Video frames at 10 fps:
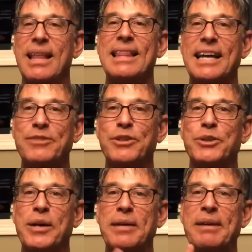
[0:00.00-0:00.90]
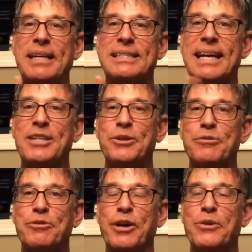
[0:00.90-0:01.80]
Thanks for joining me, and stay
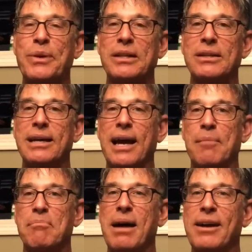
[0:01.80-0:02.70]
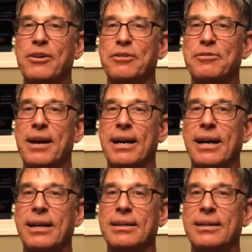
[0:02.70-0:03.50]
tuned for a quick look at My Girl Friday.